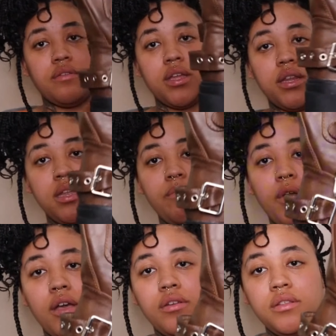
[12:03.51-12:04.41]
And the
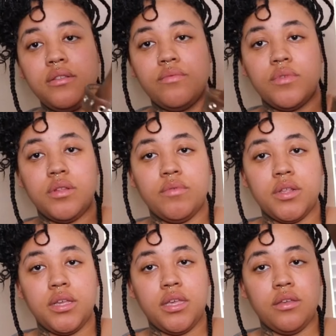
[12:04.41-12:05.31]
brown is
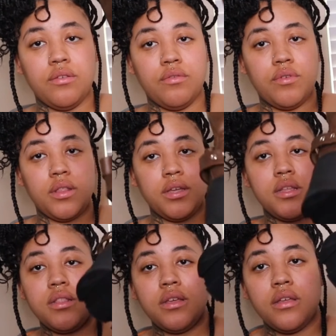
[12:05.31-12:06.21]
really cute, and look
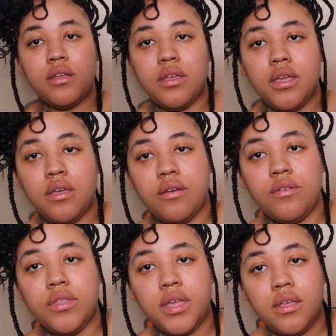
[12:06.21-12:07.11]
at the
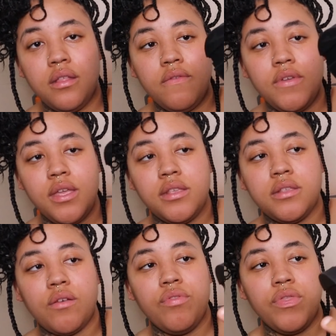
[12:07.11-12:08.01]
heel. The heel of it is
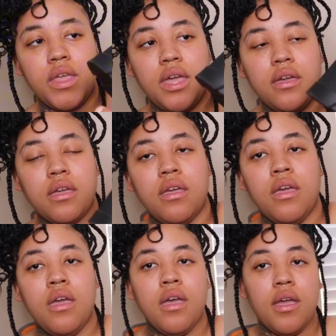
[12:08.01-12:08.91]
so thick
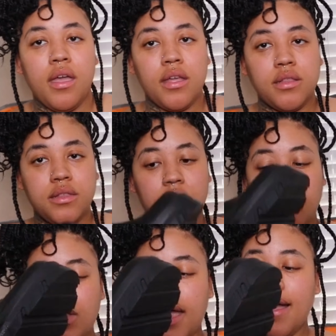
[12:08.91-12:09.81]
and so
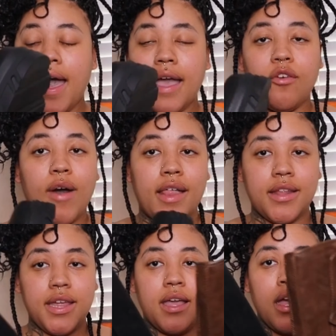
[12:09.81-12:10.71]
like high quality,